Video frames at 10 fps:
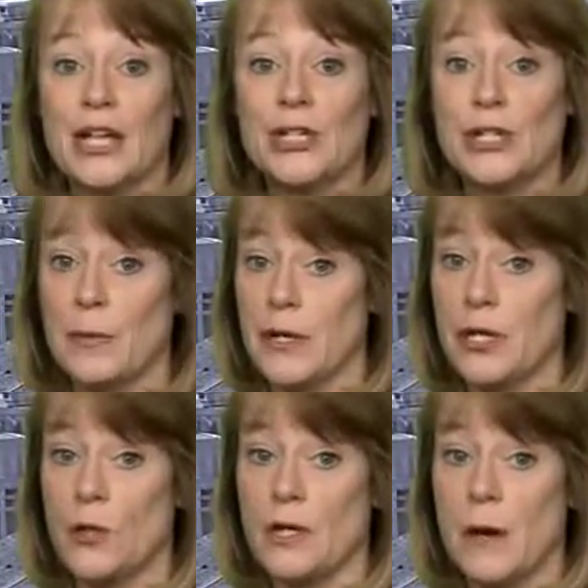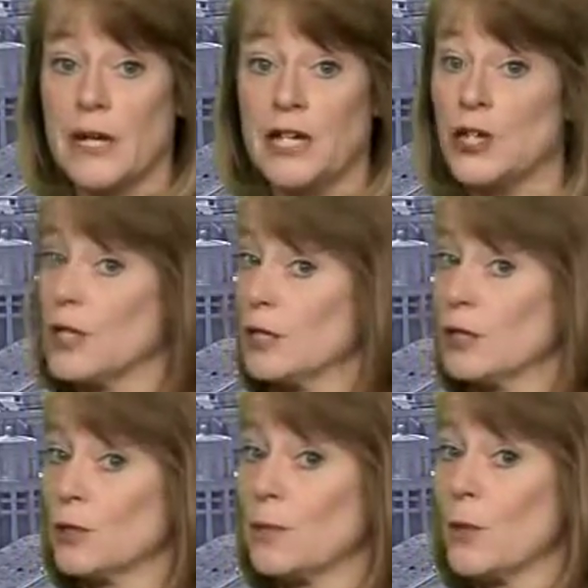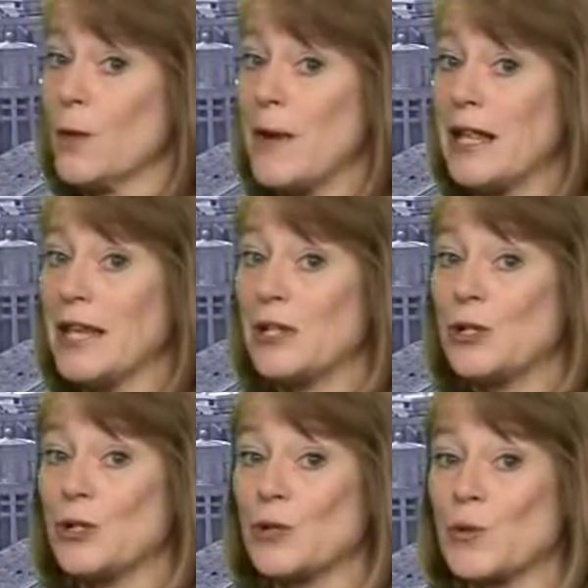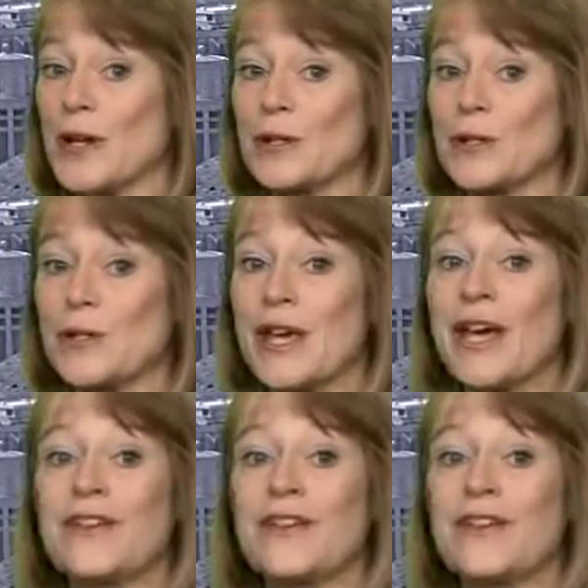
To submit your nomination and learn more about last year's winners,